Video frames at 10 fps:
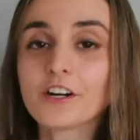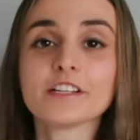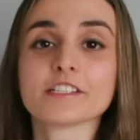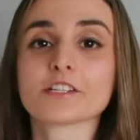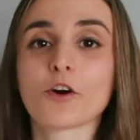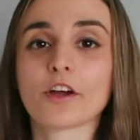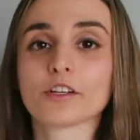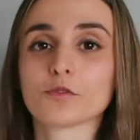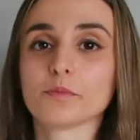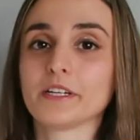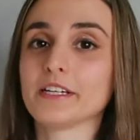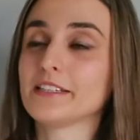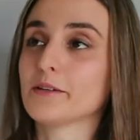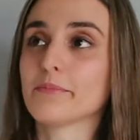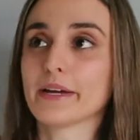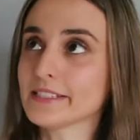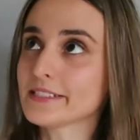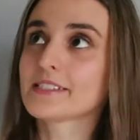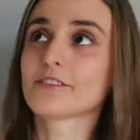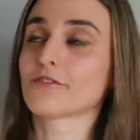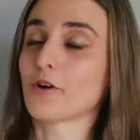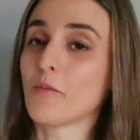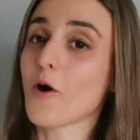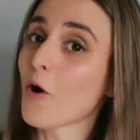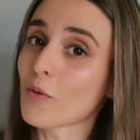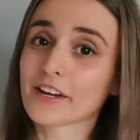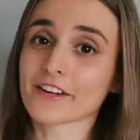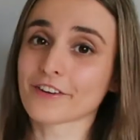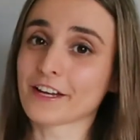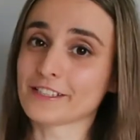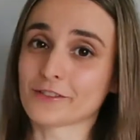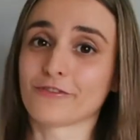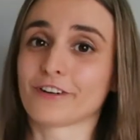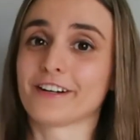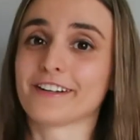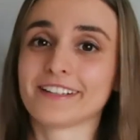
it's going to be the best from all I have had so far.